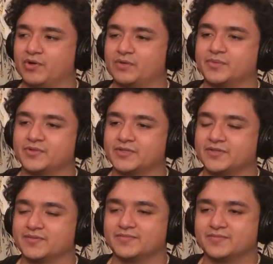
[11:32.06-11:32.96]
buttermilk
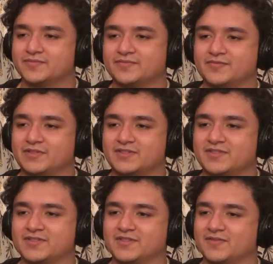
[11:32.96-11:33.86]
and
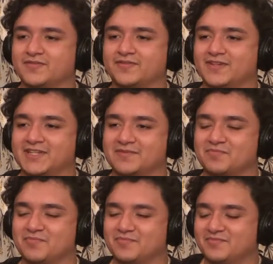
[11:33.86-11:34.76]
fucking
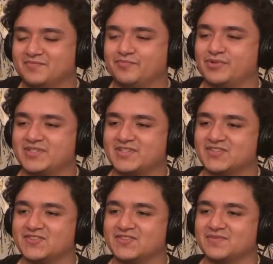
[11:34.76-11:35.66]

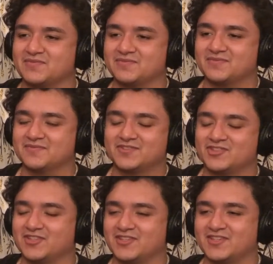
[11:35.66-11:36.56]
biscuits and
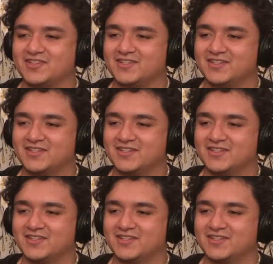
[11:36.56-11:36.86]
shit like that.